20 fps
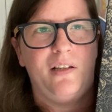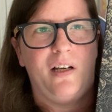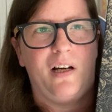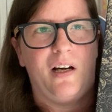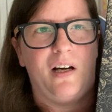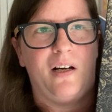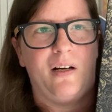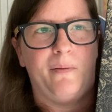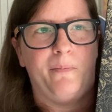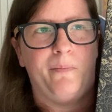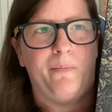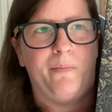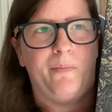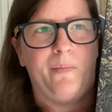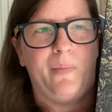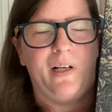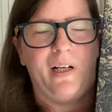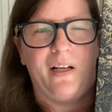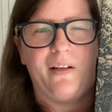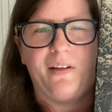And
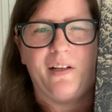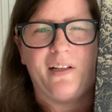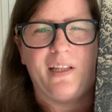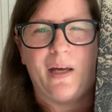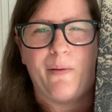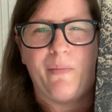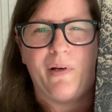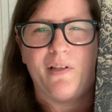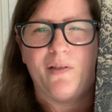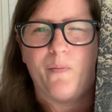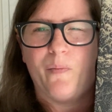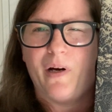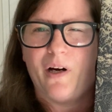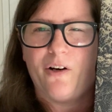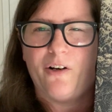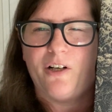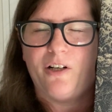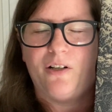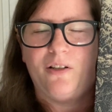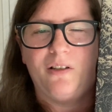I think that means
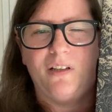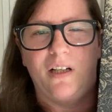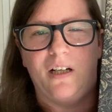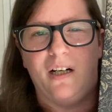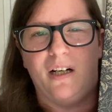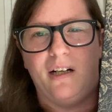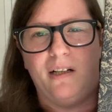burial.